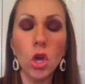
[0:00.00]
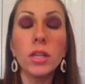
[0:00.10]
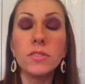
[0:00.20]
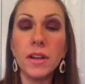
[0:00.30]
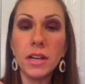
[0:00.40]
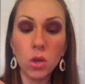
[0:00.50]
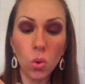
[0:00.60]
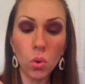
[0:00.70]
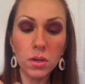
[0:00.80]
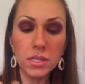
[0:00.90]
It's very
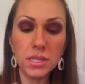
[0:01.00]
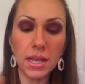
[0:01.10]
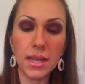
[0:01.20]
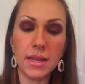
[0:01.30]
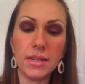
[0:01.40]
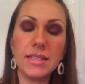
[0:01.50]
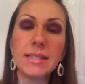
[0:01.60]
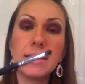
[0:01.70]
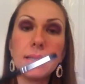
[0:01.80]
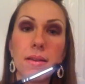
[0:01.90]
coarse and
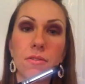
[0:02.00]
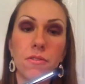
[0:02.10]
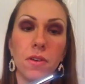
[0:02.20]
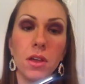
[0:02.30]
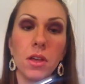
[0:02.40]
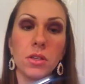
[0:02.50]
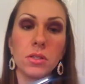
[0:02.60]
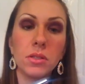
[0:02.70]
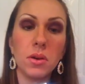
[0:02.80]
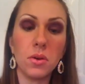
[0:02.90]
stiff,
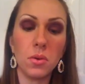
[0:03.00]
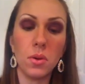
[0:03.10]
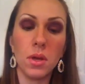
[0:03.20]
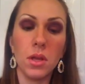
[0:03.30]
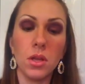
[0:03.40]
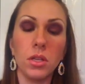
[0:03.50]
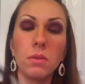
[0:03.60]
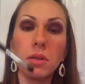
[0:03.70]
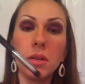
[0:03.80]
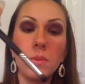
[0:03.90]
so
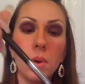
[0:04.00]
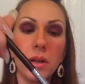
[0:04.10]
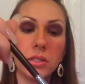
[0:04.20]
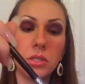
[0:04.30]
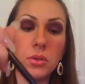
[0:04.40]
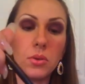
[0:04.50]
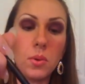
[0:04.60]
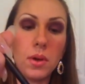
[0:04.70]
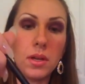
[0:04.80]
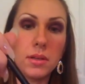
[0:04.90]
you really want
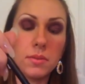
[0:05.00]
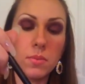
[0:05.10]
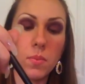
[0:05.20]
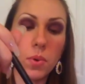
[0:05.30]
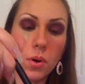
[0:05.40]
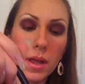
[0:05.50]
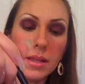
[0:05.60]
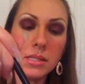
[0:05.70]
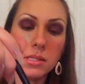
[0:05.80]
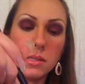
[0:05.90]
to
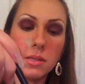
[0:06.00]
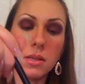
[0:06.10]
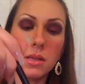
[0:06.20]
press